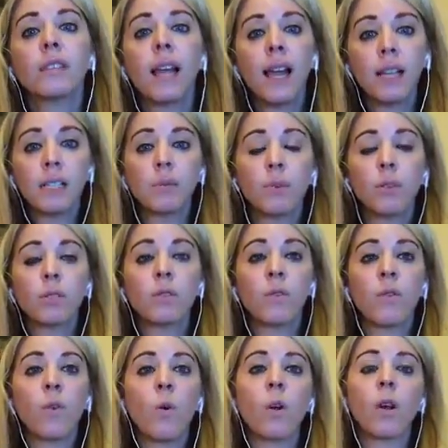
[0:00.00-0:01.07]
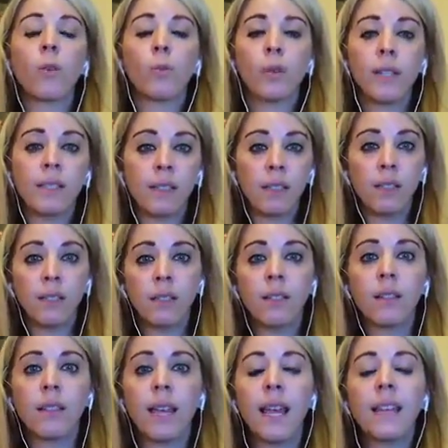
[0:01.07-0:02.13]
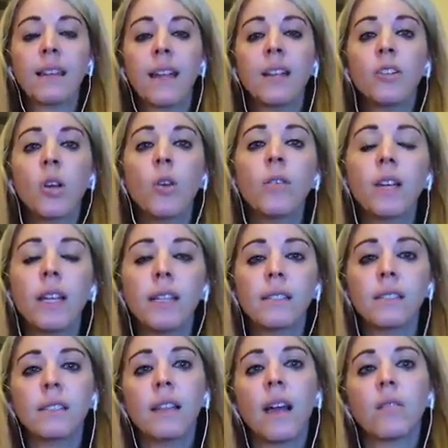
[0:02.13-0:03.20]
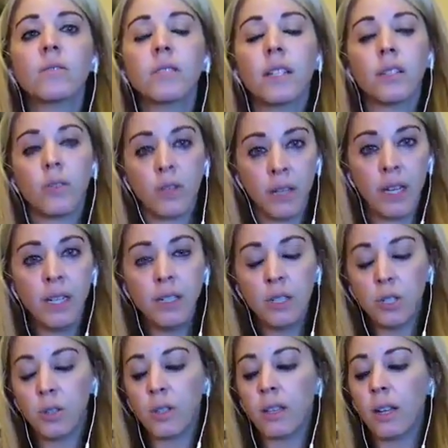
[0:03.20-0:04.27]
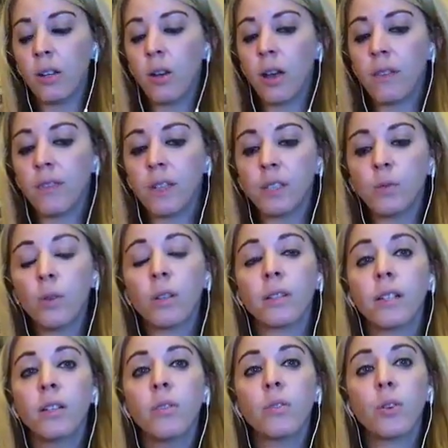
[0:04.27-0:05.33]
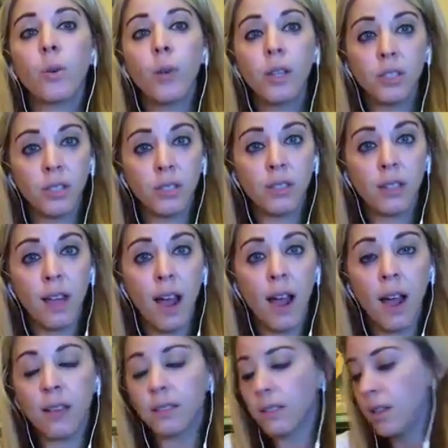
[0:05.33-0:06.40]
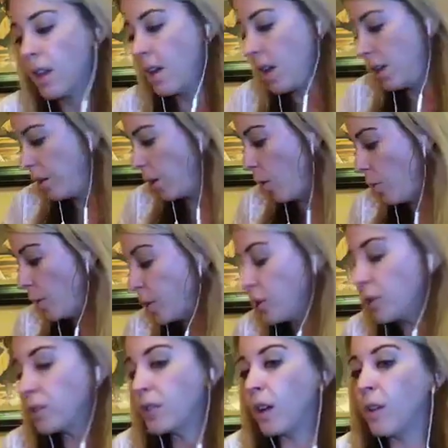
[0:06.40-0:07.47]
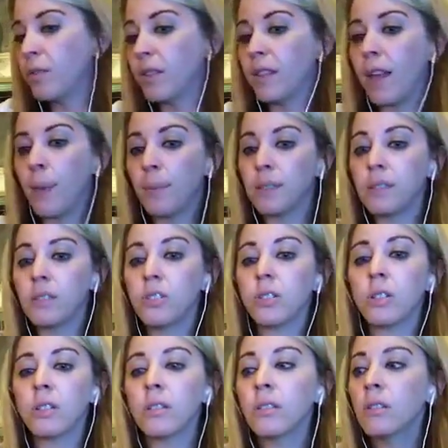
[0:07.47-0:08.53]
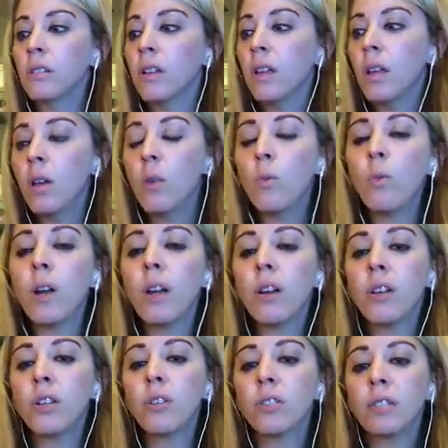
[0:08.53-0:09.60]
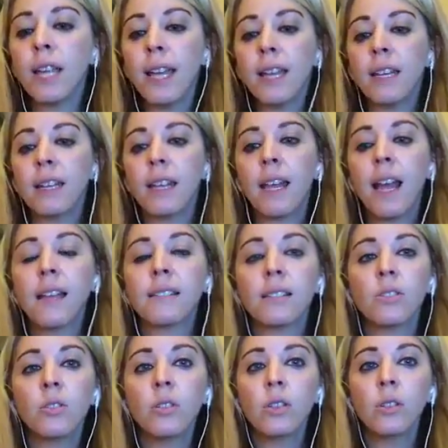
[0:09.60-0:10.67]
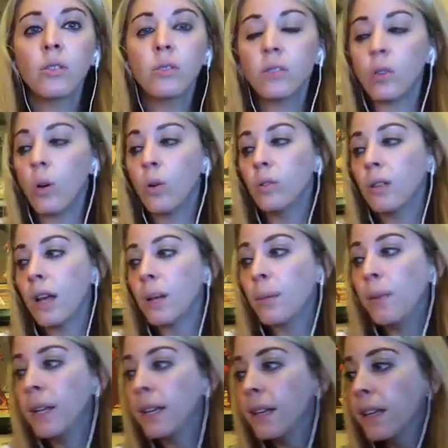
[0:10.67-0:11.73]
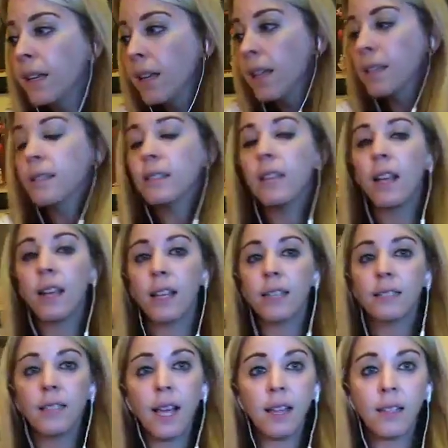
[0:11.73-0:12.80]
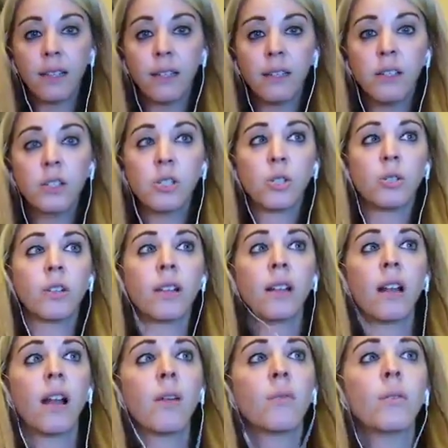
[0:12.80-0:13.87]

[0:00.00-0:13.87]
experts for a reason. They know the ins and outs. They know the industry. They know how things work. They know the questions to ask. Don't put yourself in that position where you're taking a guess and you could lose a whole lot of money. It's not exactly an industry that I